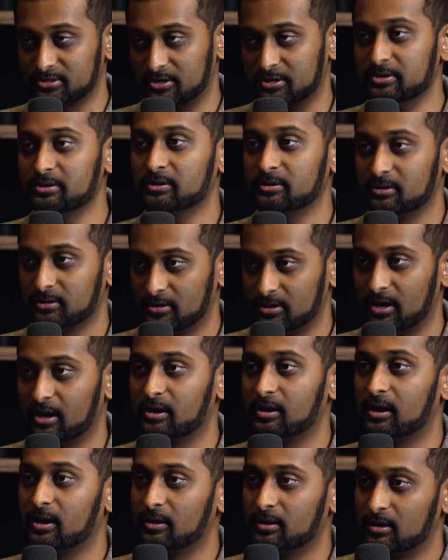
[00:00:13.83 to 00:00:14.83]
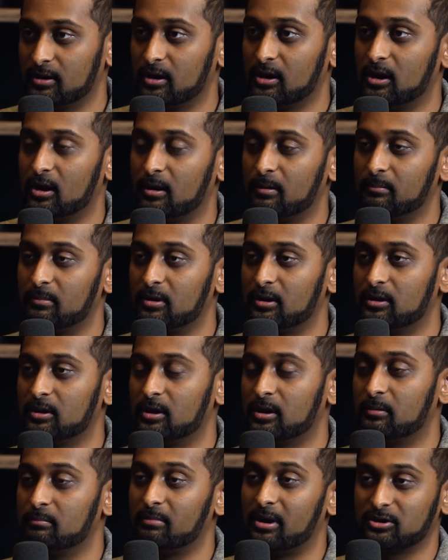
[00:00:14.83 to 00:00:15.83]
third. Yeah, yeah. Um,
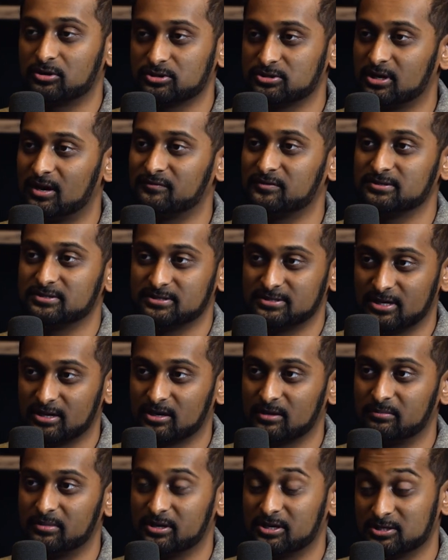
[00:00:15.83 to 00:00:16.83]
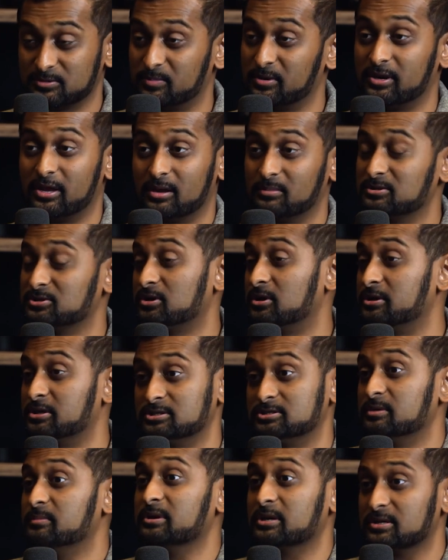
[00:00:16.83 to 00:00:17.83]
uh, Microsoft is the second biggest, but Amazon
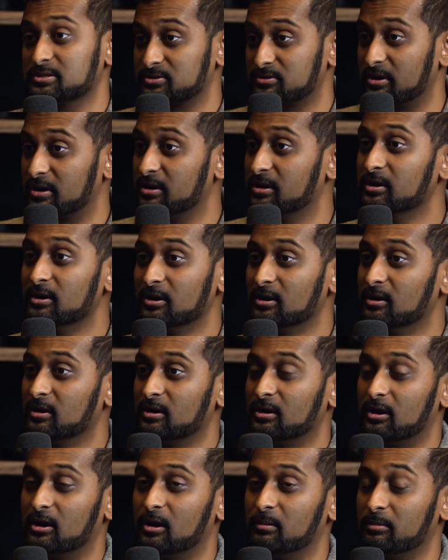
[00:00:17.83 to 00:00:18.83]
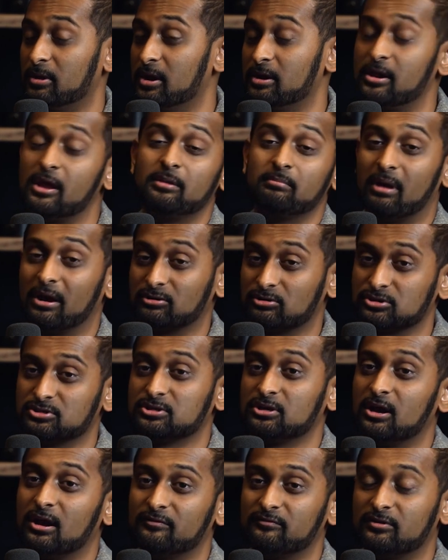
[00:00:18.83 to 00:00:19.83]
is the biggest, right? Yeah. Um, and and
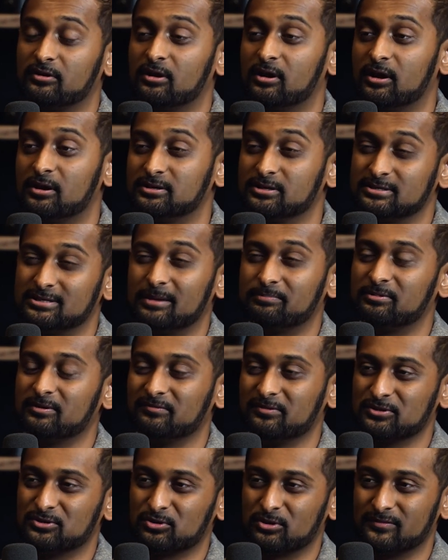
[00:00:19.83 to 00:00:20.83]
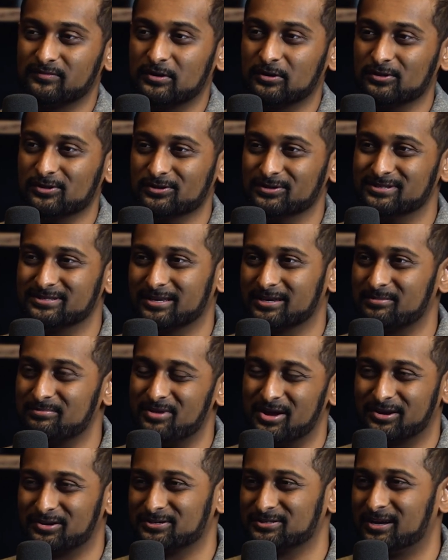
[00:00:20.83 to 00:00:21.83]
Microsoft uh, deceptively sort of includes like
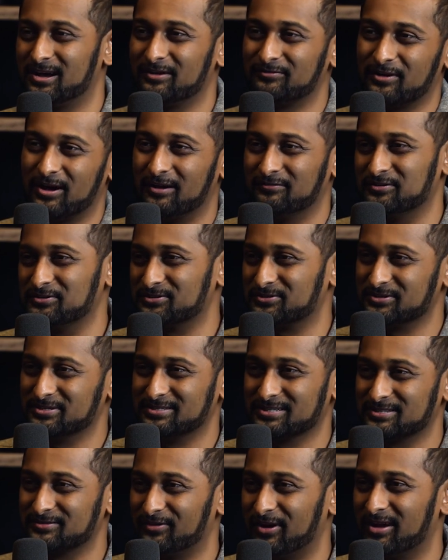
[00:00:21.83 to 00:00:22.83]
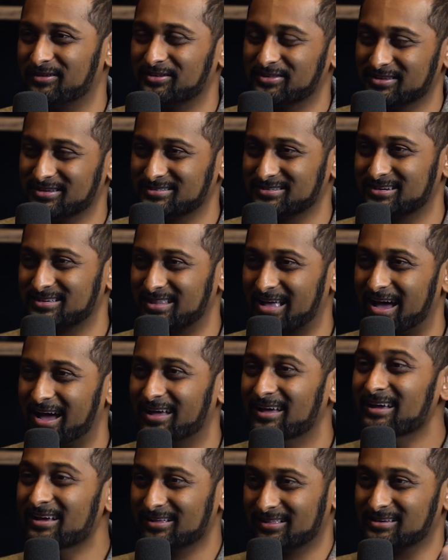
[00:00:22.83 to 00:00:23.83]
Microsoft Office three sixty-five and things like
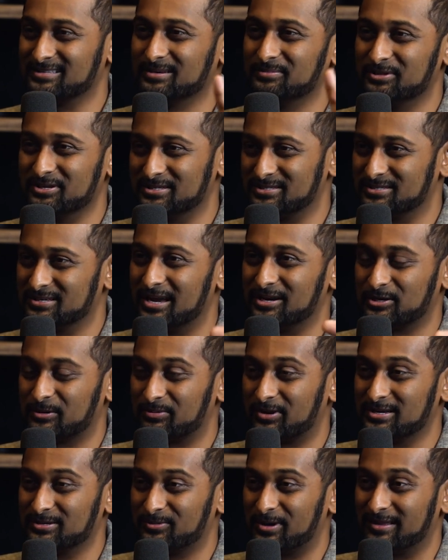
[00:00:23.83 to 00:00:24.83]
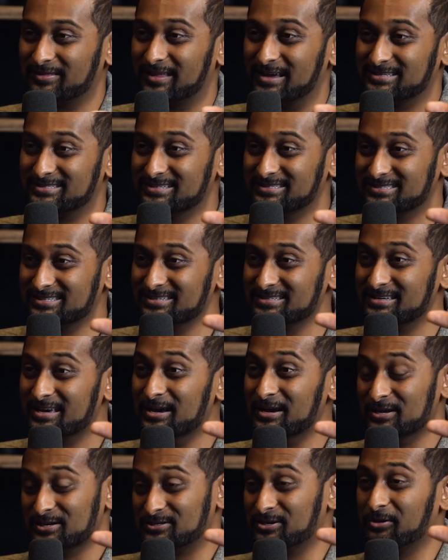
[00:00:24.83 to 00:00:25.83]
that, like some of these enterprise-wide licenses.
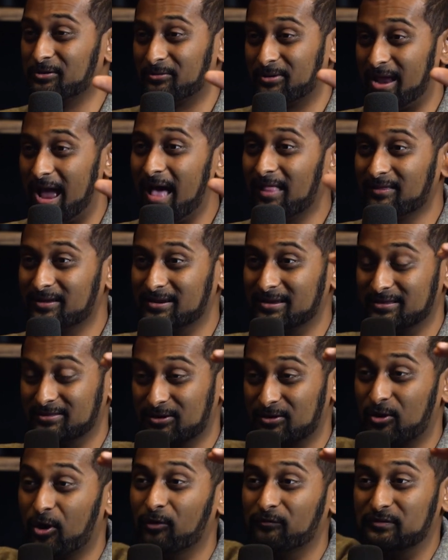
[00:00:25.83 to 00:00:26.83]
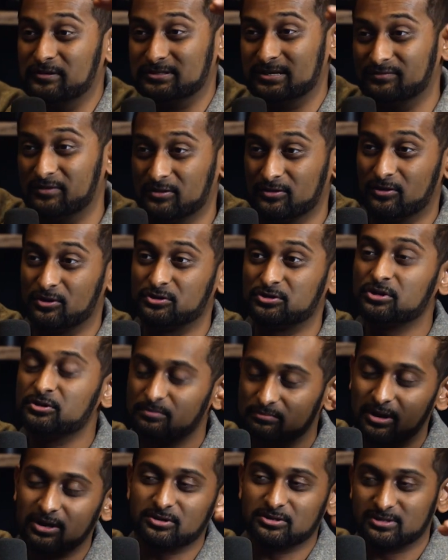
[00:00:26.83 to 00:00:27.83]
So in reality, the gulf is even larger.
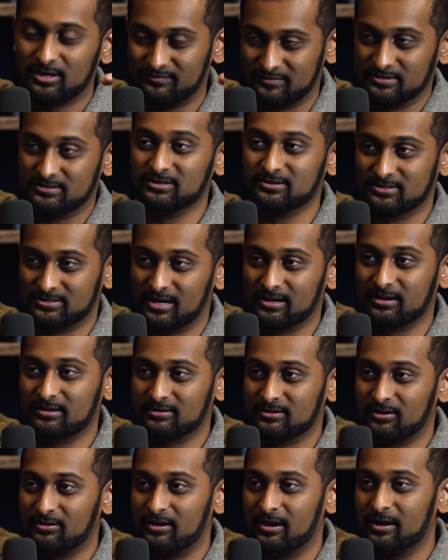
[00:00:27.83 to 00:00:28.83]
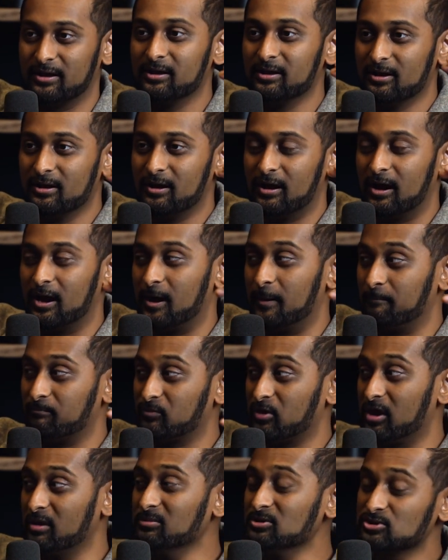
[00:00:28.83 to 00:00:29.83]
Microsoft is still second, though, right? Um,
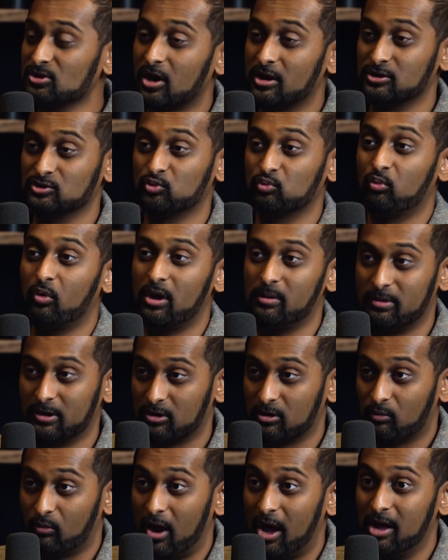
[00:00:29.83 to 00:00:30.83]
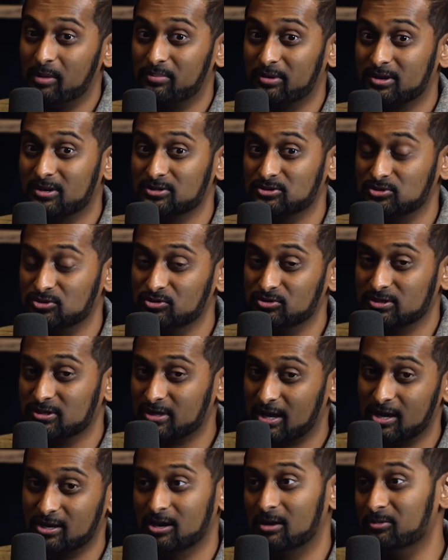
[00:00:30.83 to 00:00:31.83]
Amazon is way bigger. Why? Because
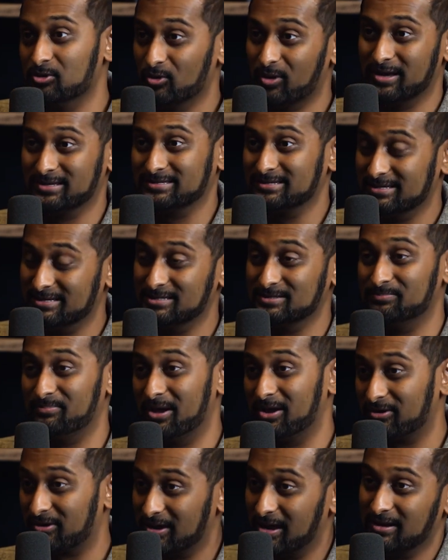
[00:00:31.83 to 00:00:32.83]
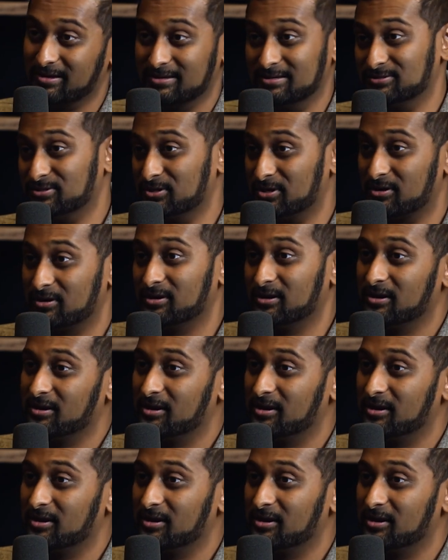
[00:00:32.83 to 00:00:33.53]
using A W S is better and easier,